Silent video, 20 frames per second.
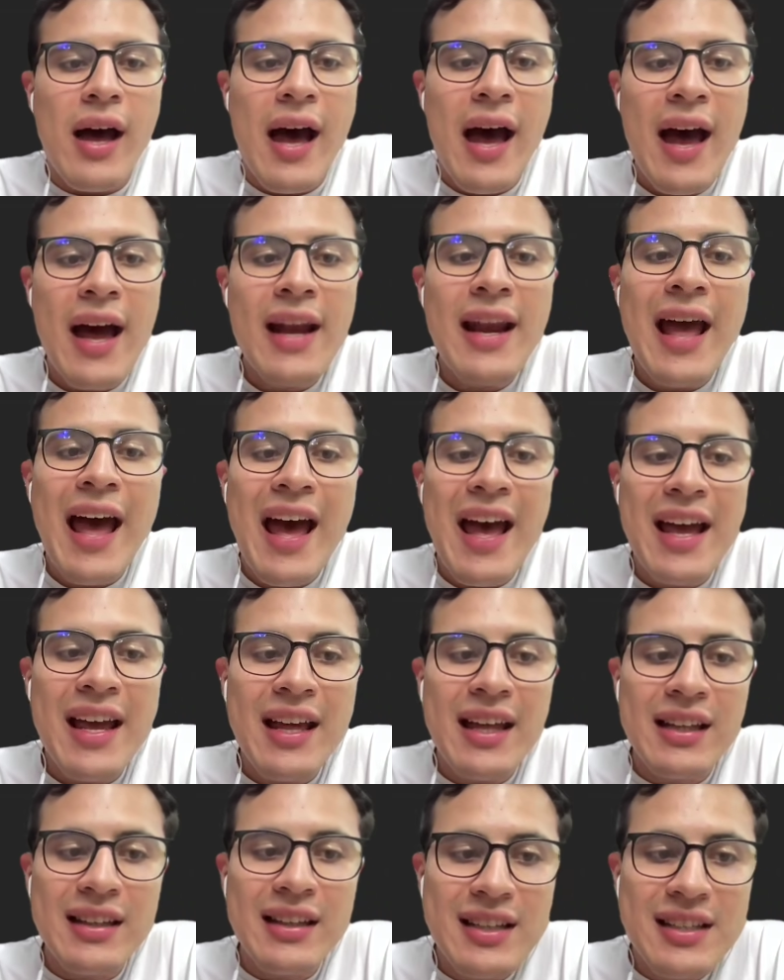And
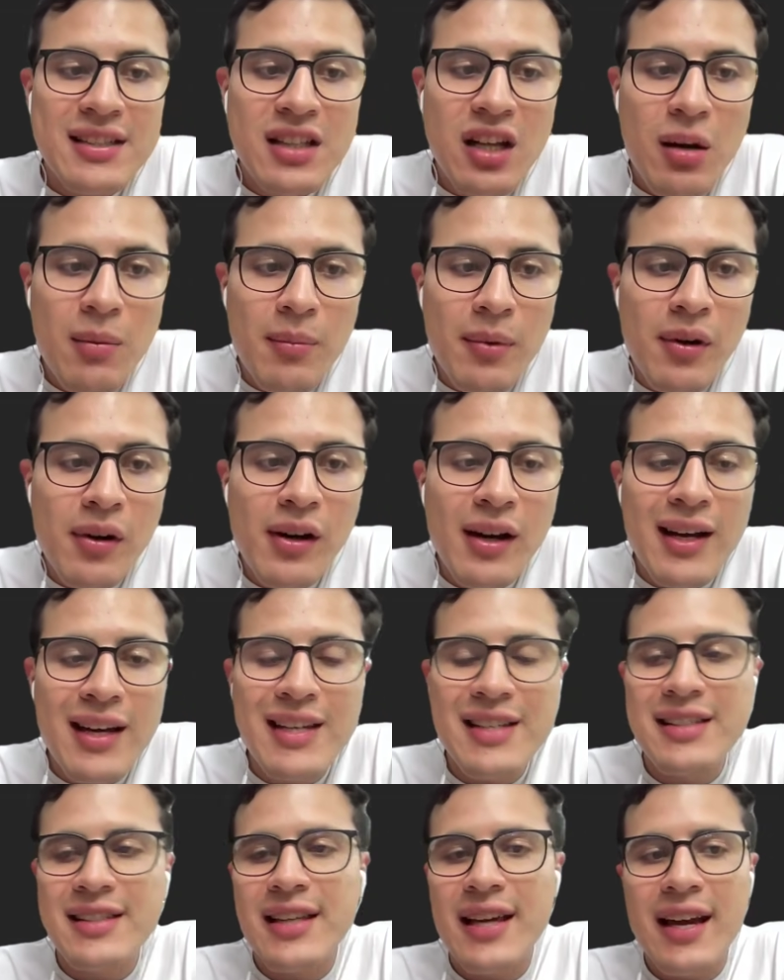this number
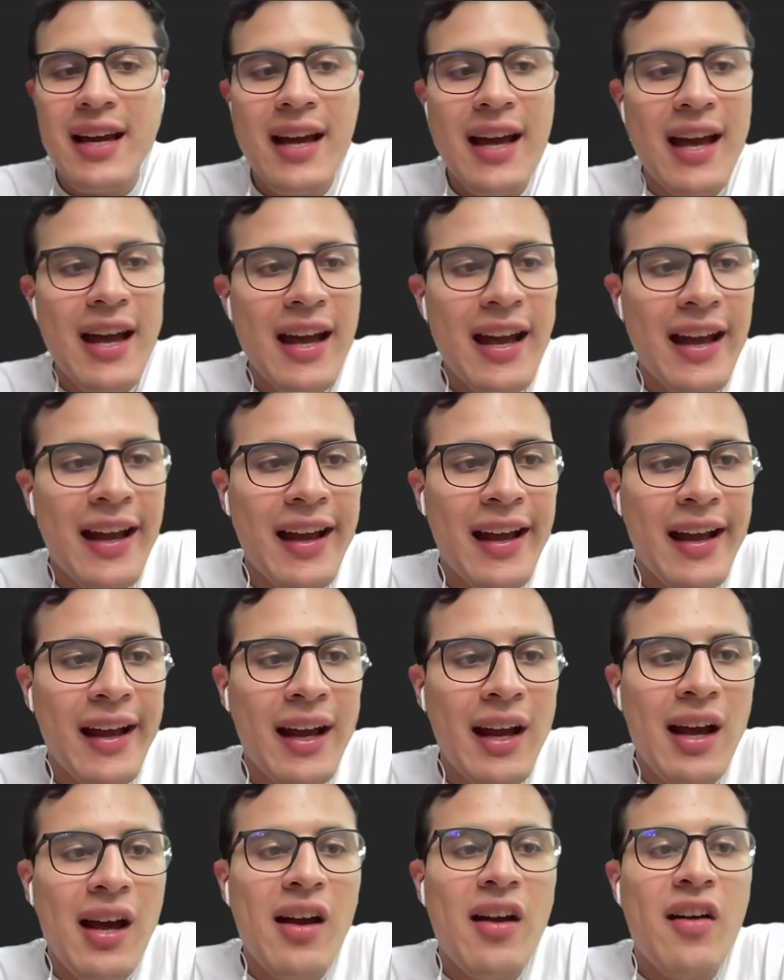is the
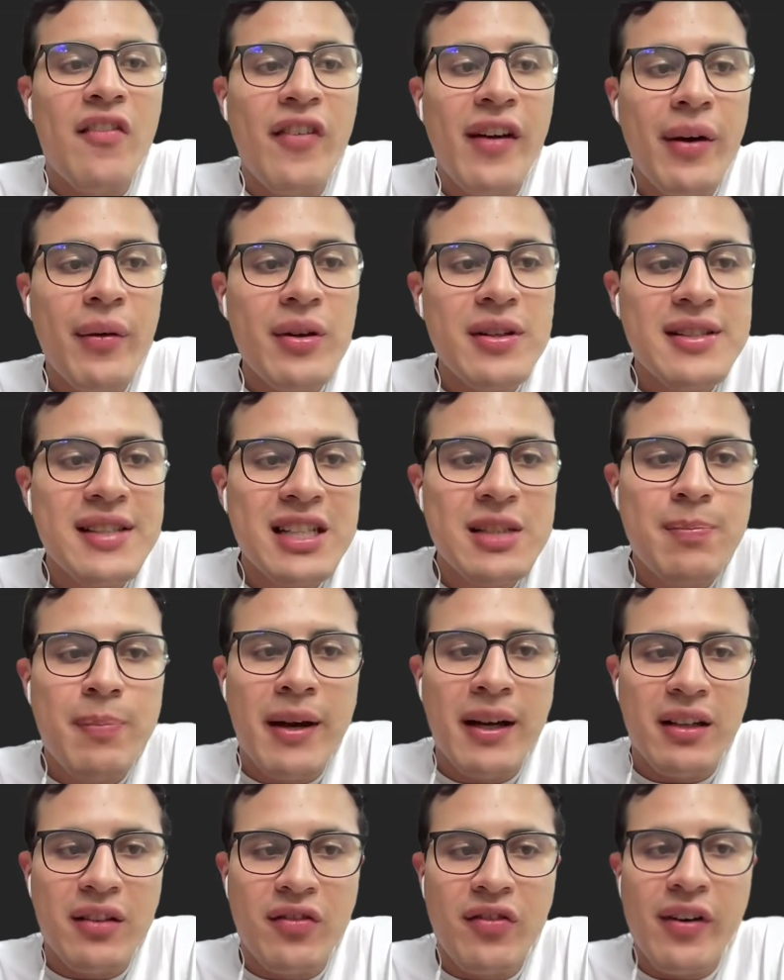
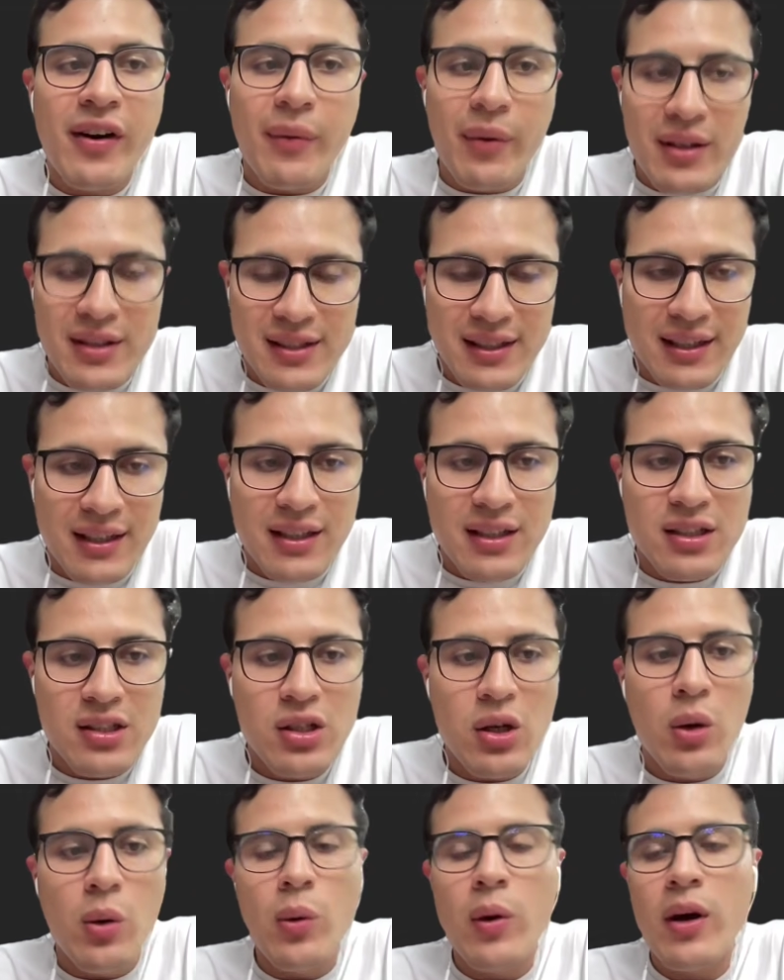expect frequency.
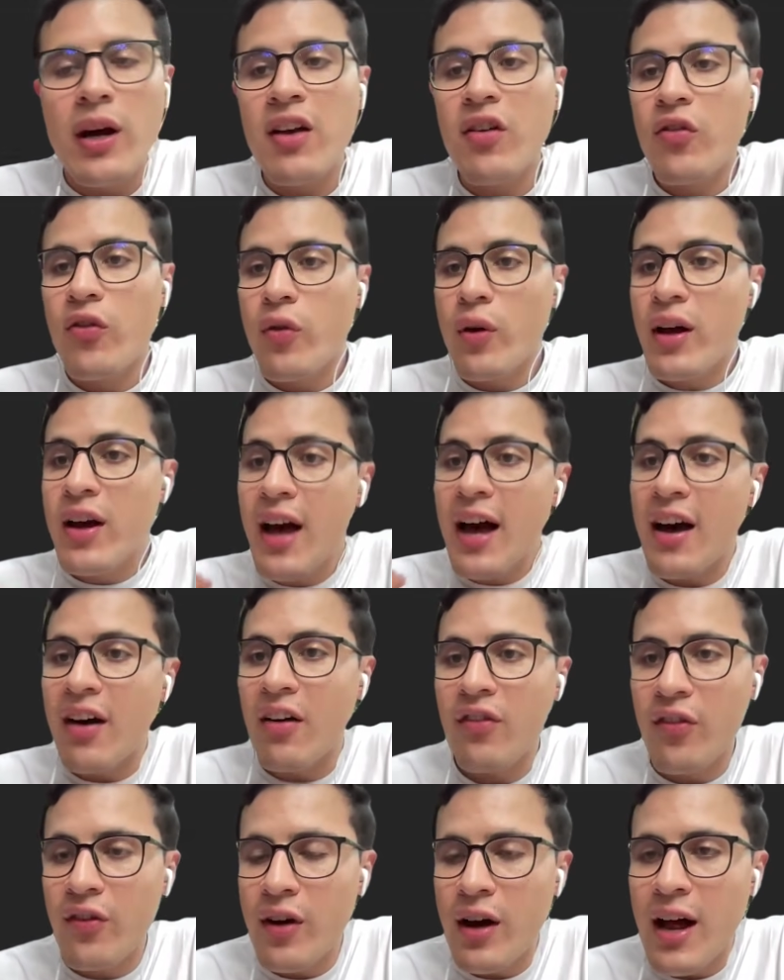So if we
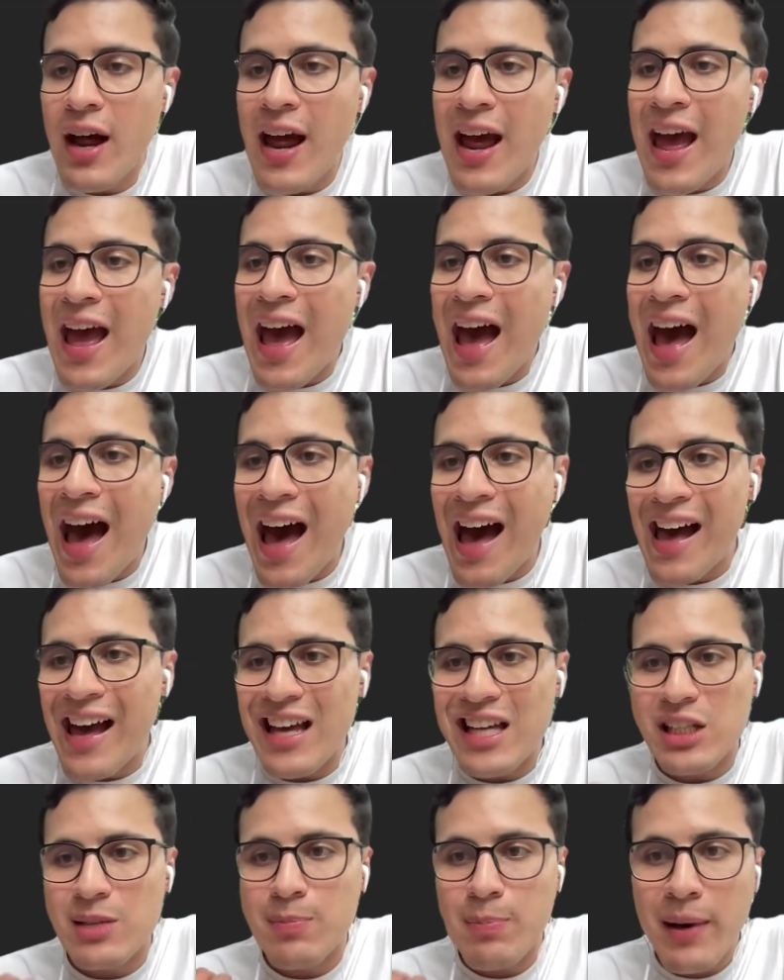have a
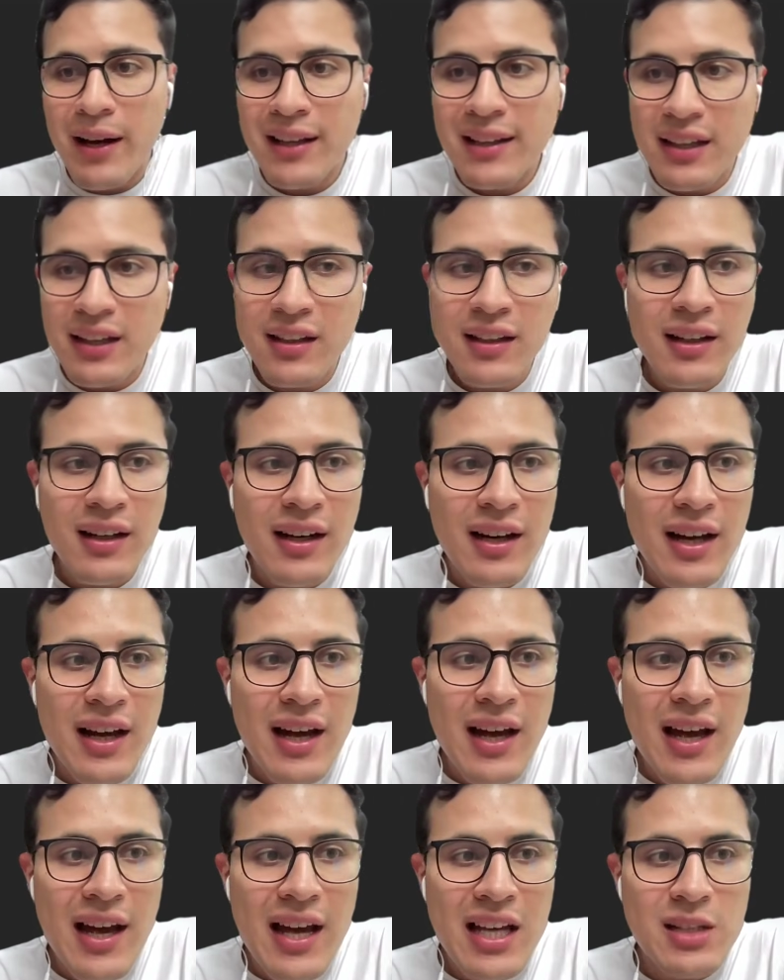
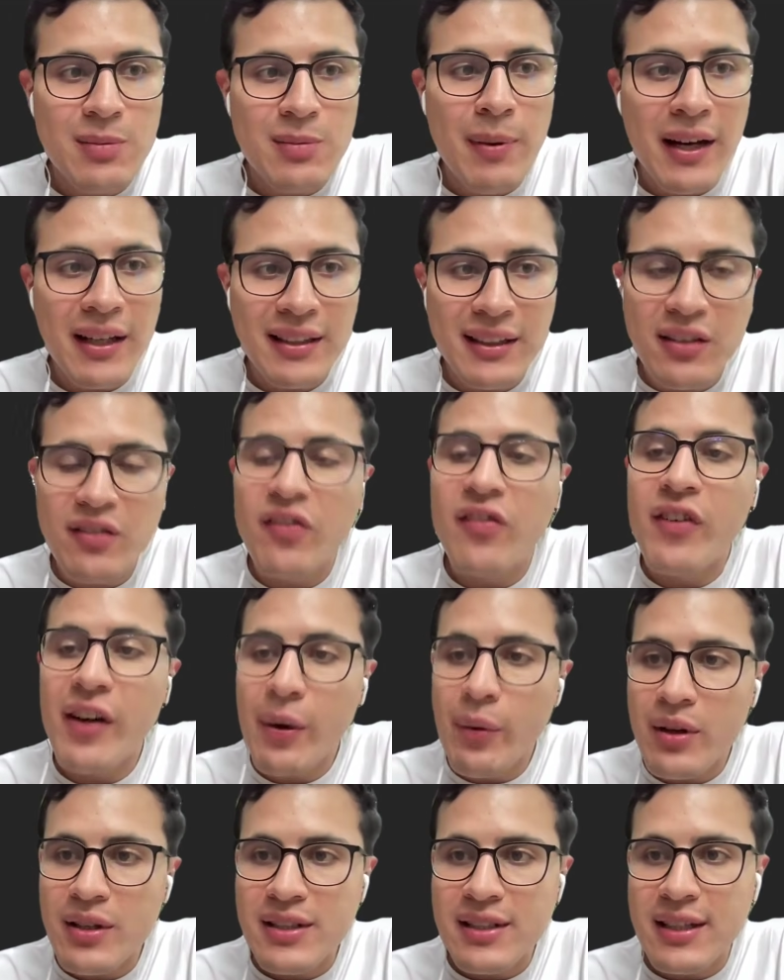expect
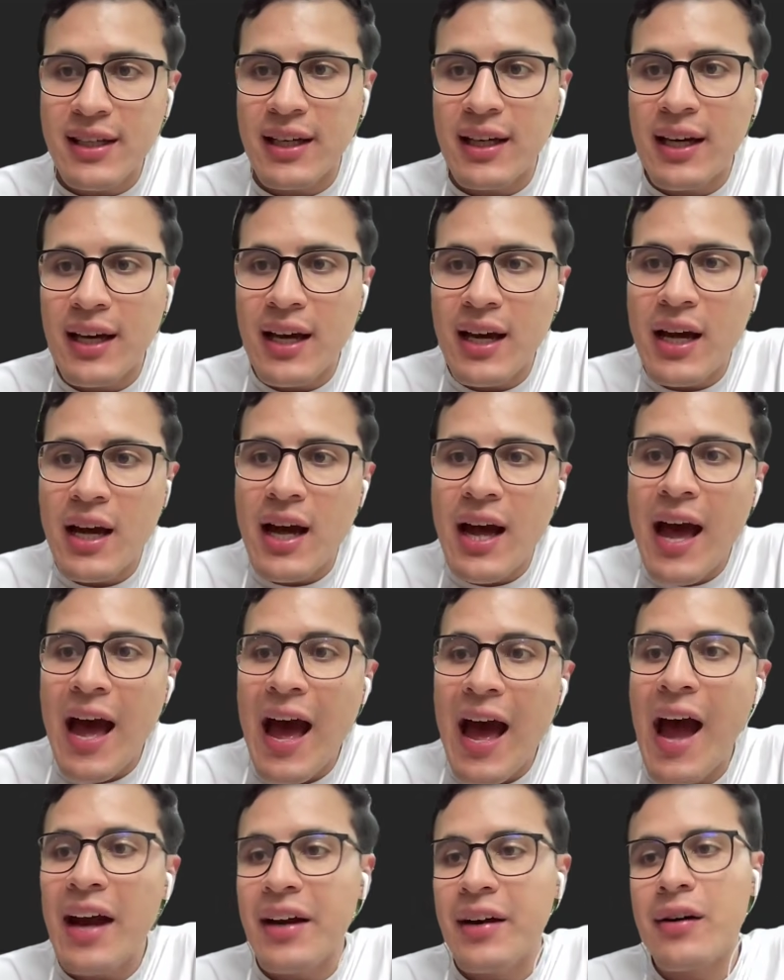frequency
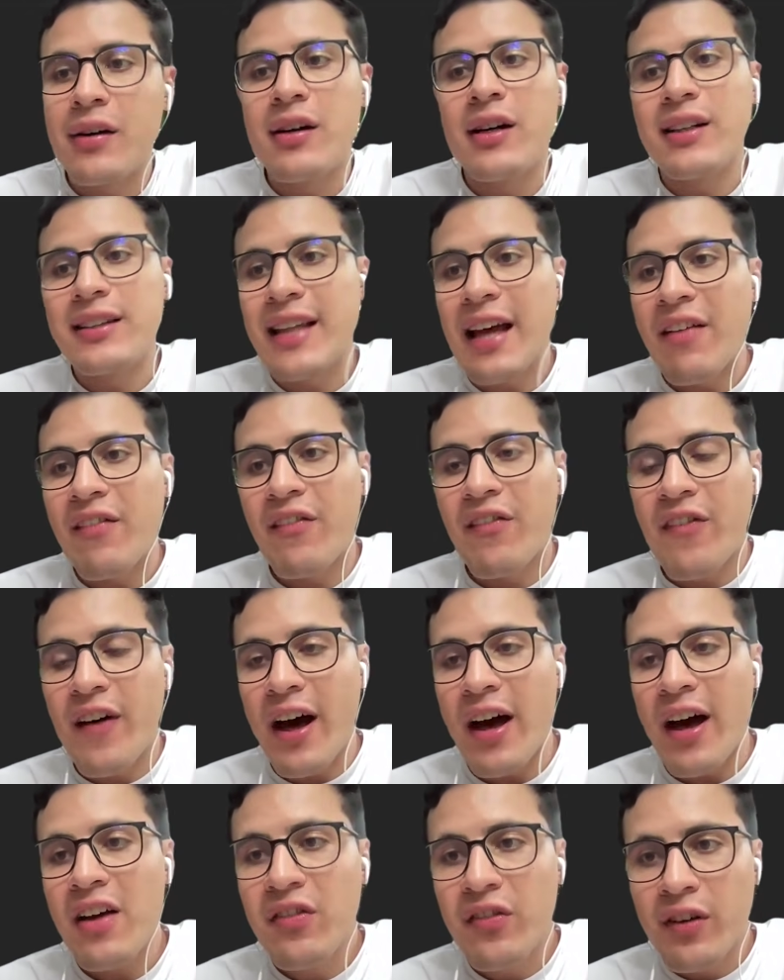higher than
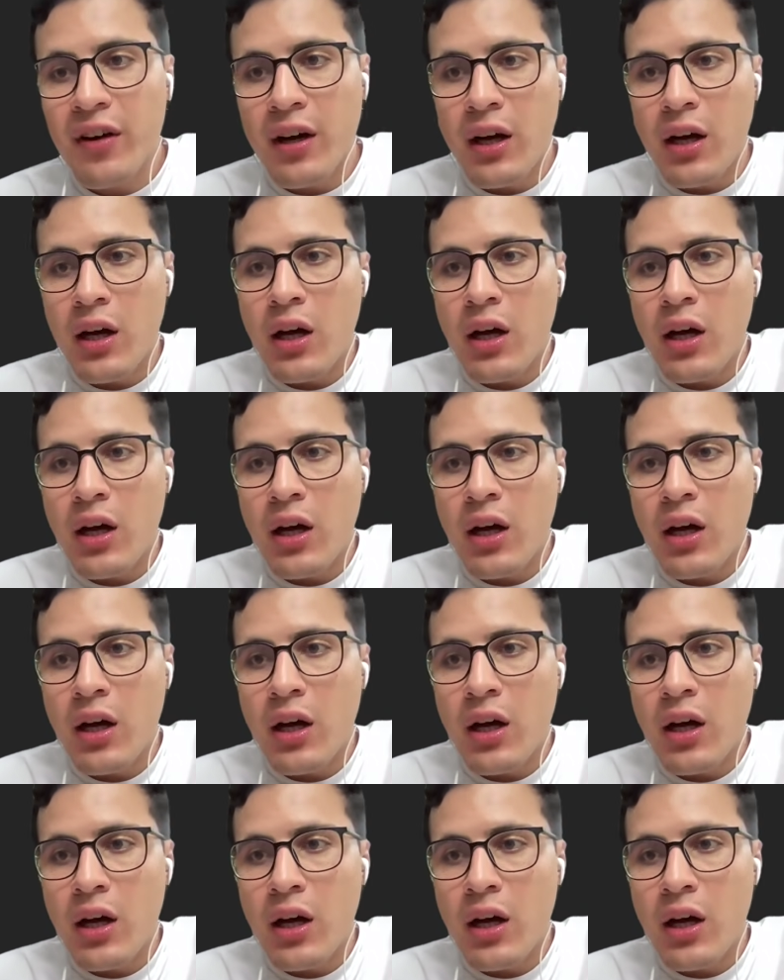5,